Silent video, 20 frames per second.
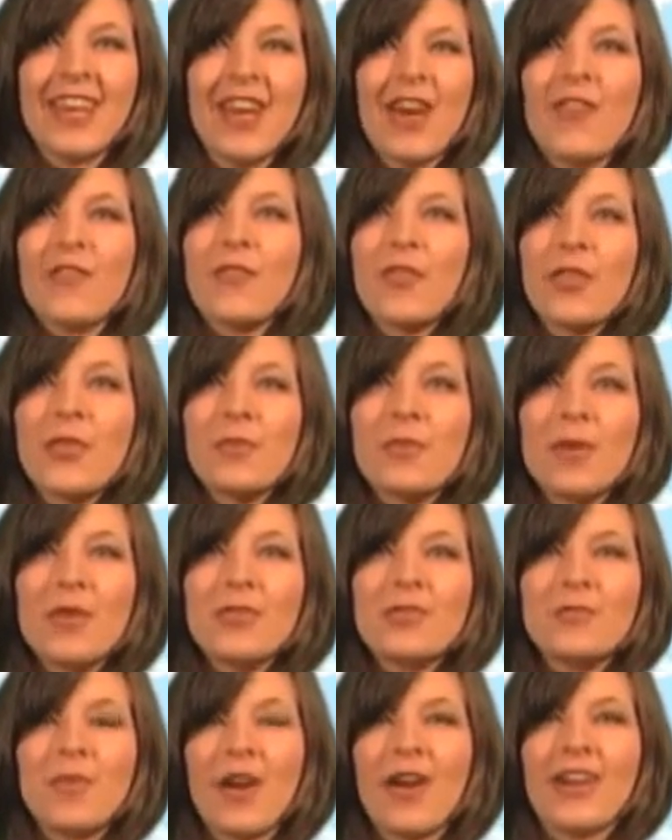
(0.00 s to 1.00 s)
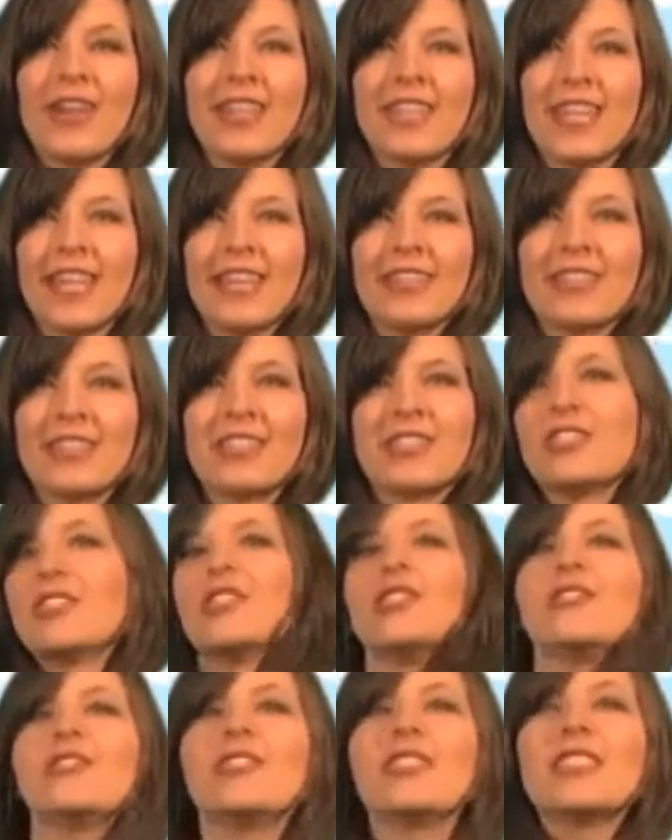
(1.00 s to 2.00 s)
For the most part in English,
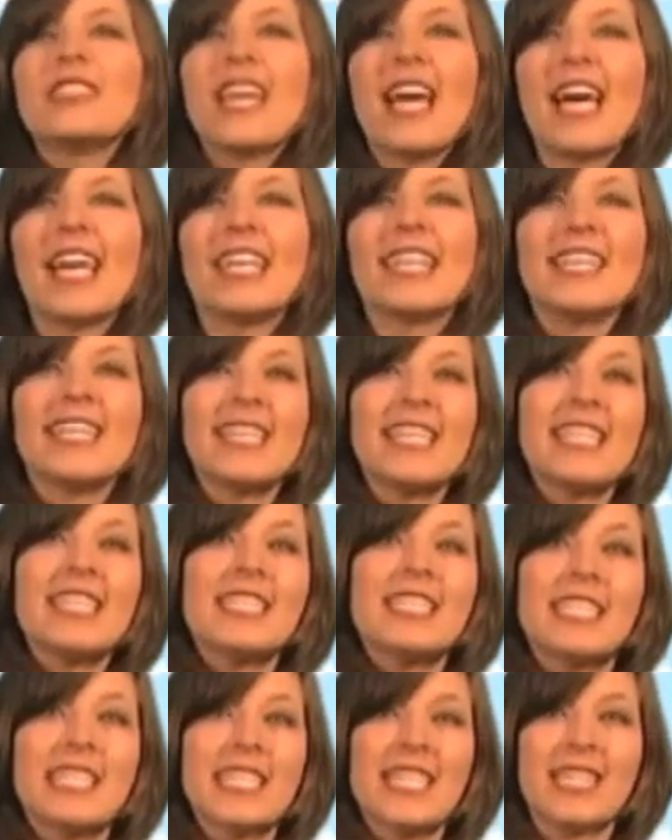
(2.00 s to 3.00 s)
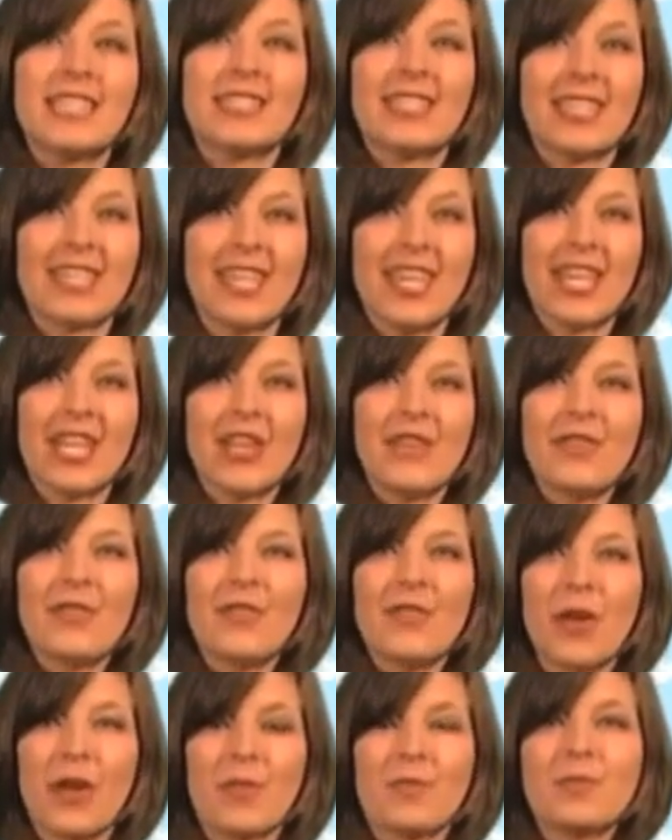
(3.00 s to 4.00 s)
you just add ed to the end of a
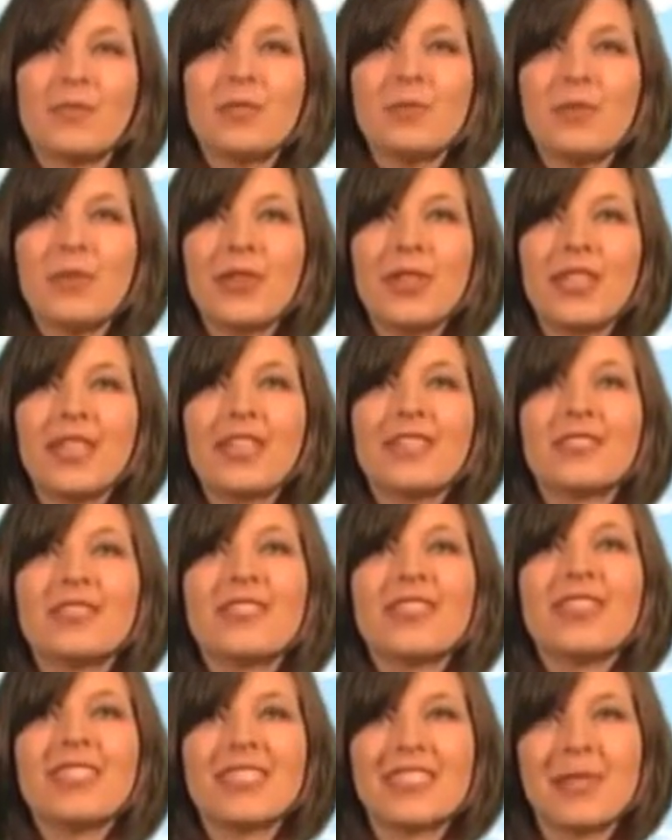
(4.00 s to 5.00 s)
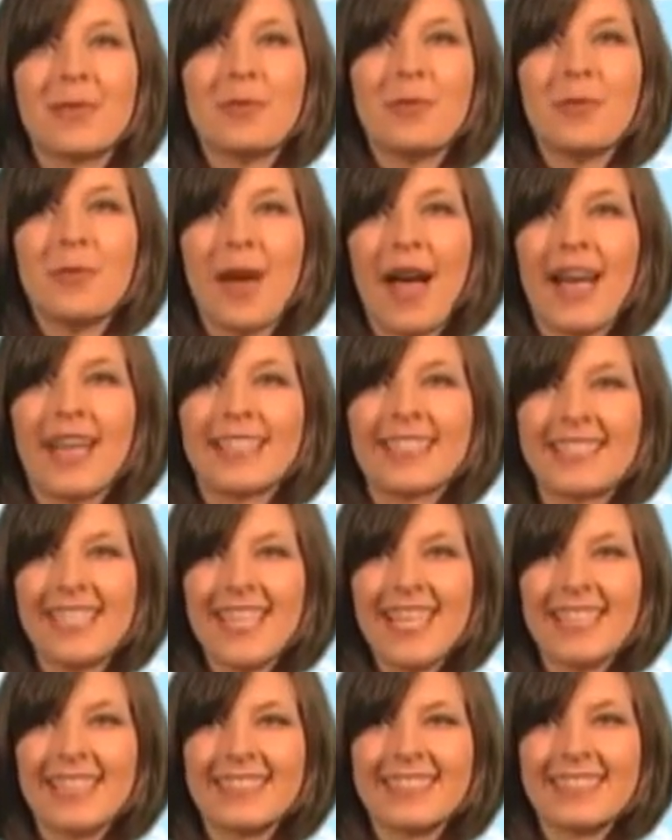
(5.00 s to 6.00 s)
verb to put it into the simple past
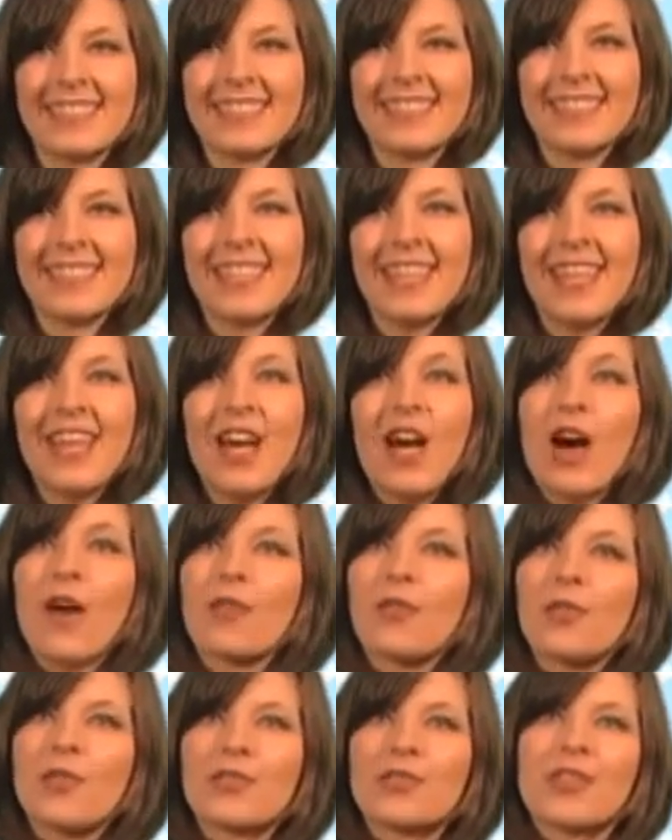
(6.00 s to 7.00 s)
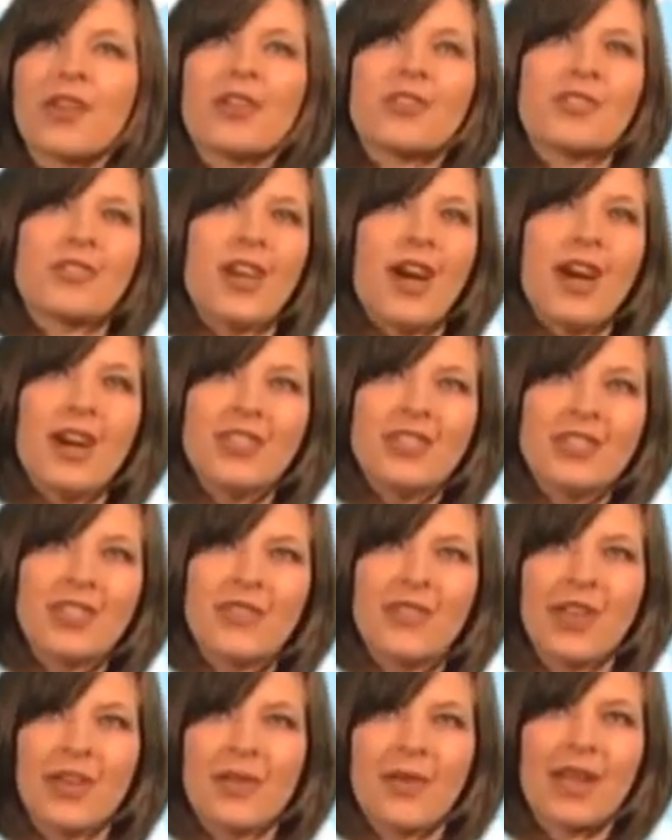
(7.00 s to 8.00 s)
tense. Of course, there are tons of
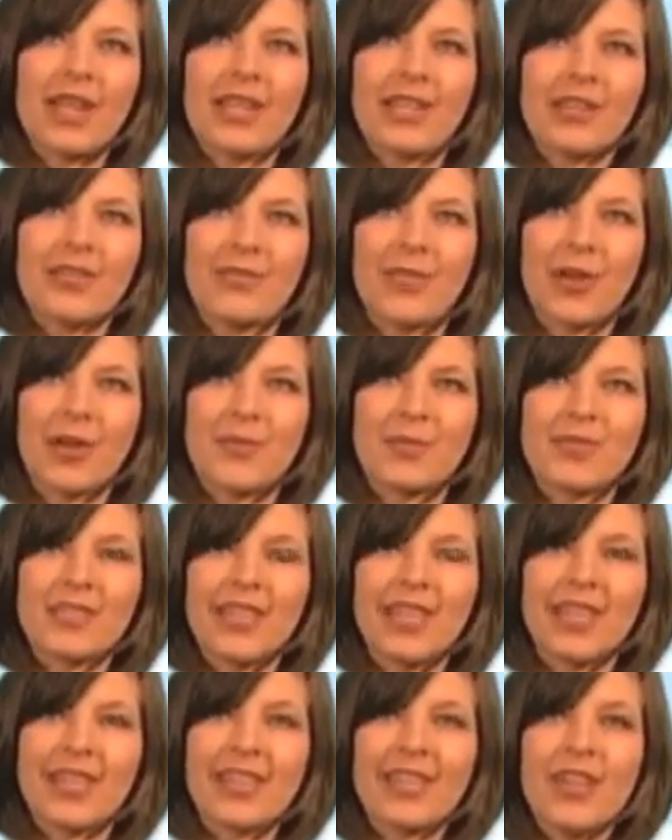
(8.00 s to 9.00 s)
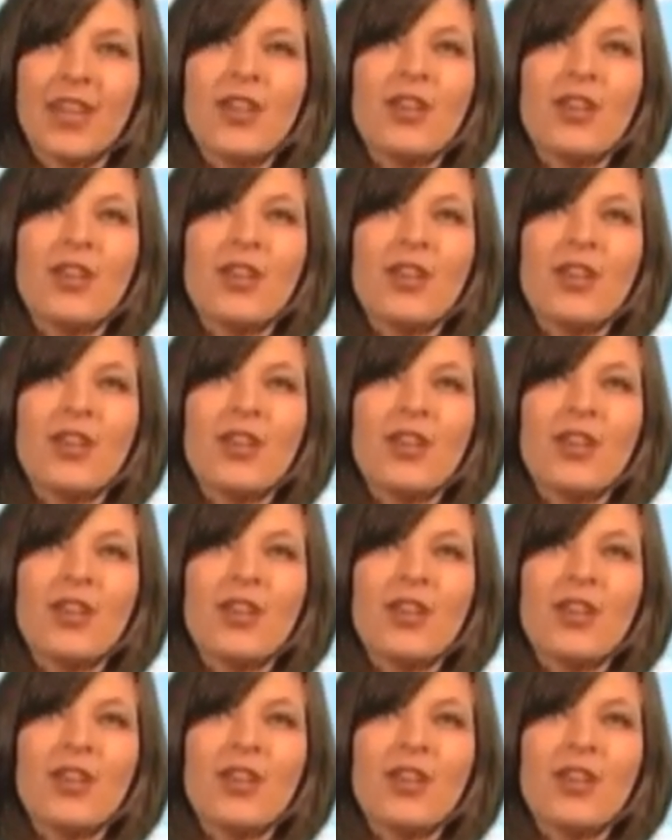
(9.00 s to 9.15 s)
irregular verbs like